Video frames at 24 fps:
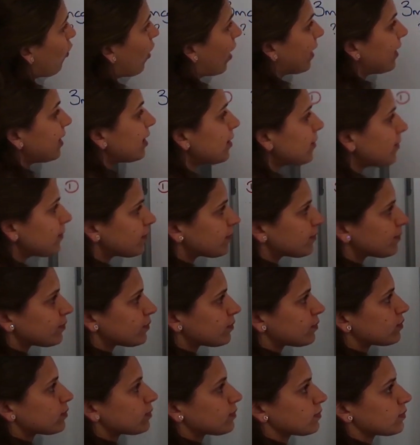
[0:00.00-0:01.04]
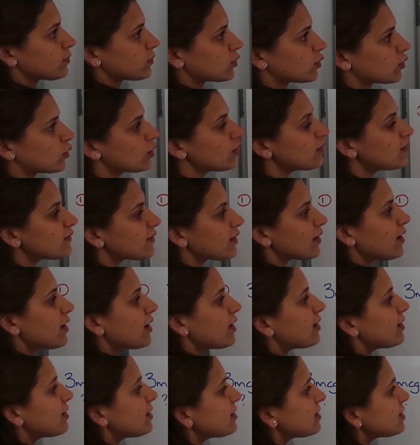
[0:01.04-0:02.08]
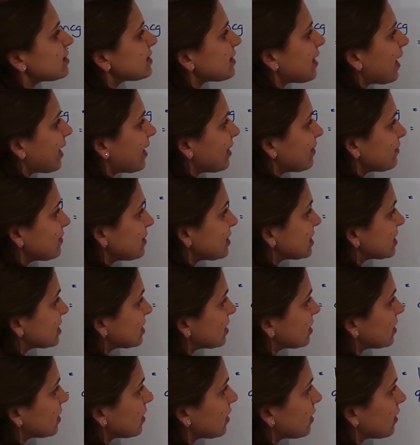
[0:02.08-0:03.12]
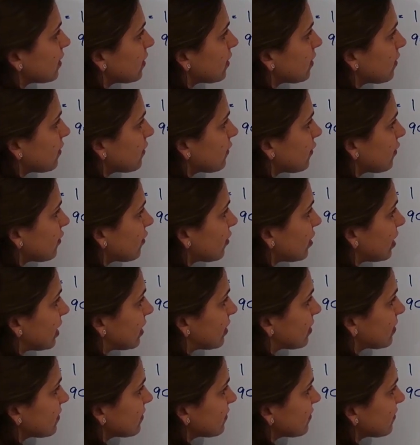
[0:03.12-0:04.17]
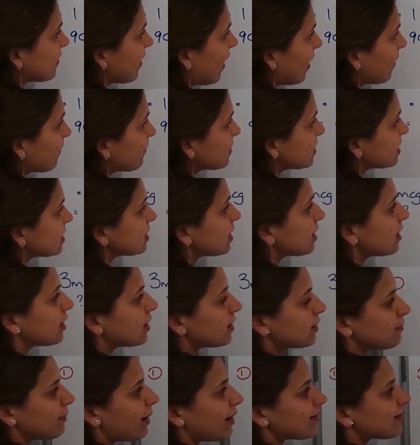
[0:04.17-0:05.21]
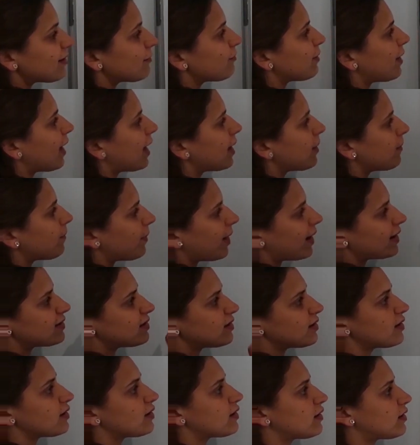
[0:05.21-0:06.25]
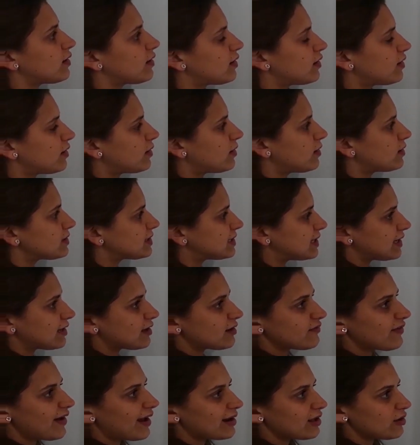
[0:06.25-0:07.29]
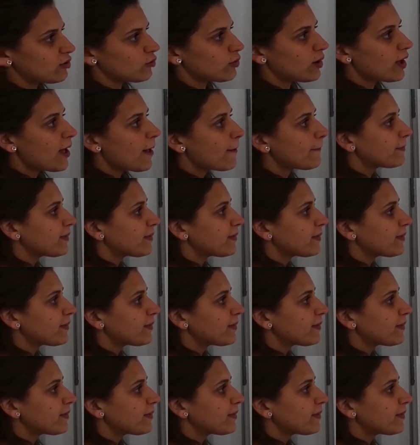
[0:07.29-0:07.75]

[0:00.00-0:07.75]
1, good, times 3, times multiplied by the single value.